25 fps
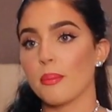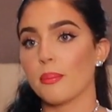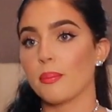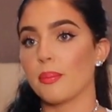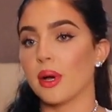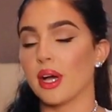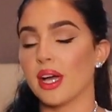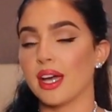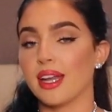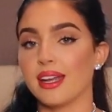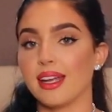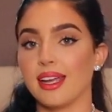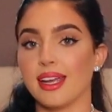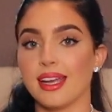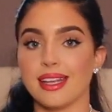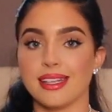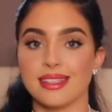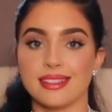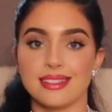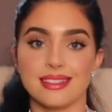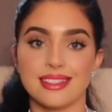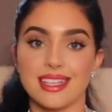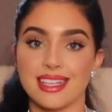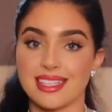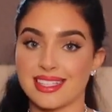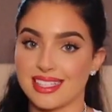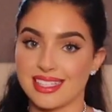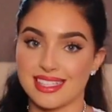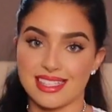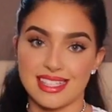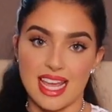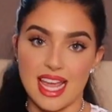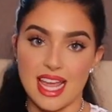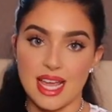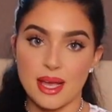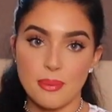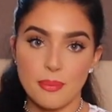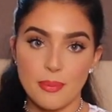but it doesn't
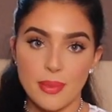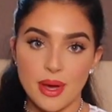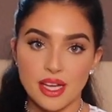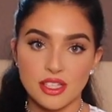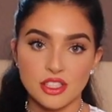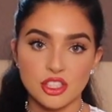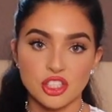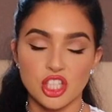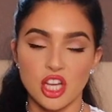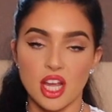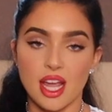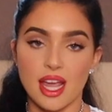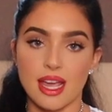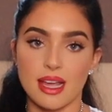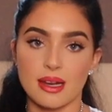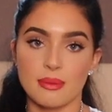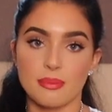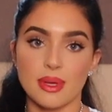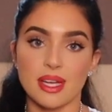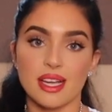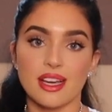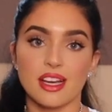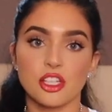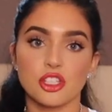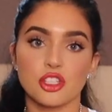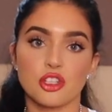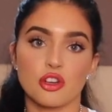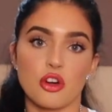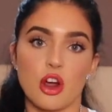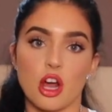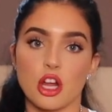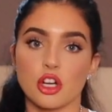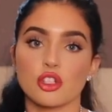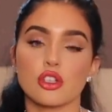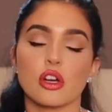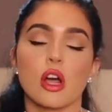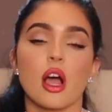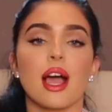take much, and because you're
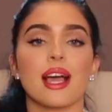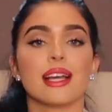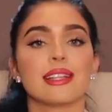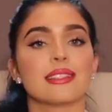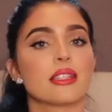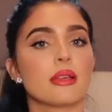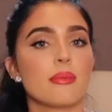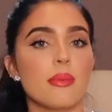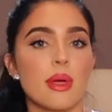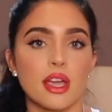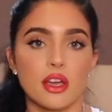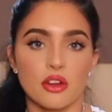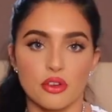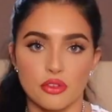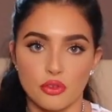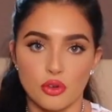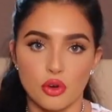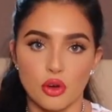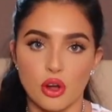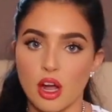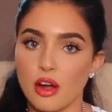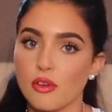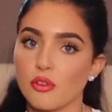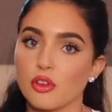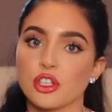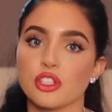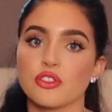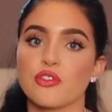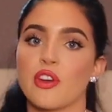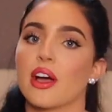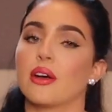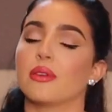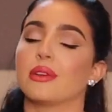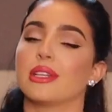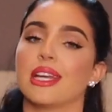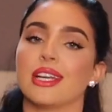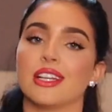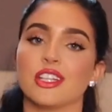not trying to make it a full coverage
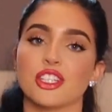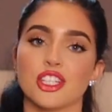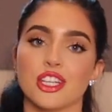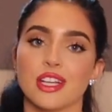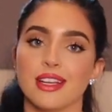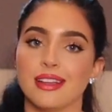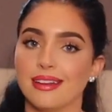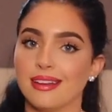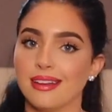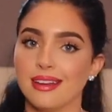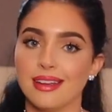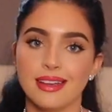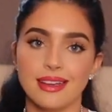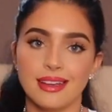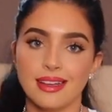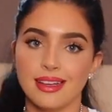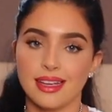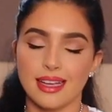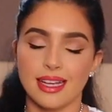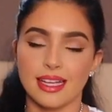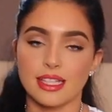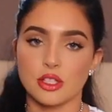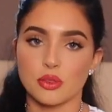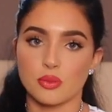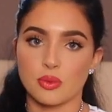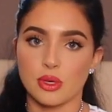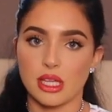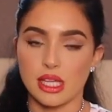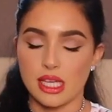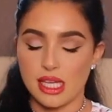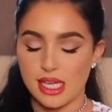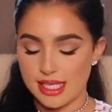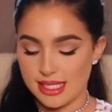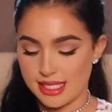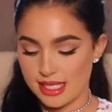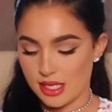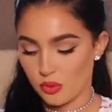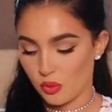foundation, it's really
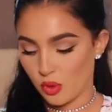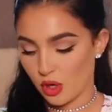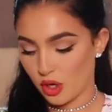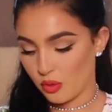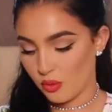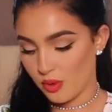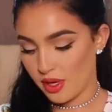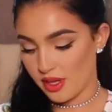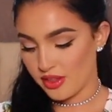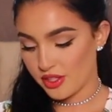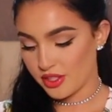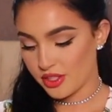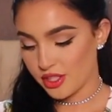easy to work with.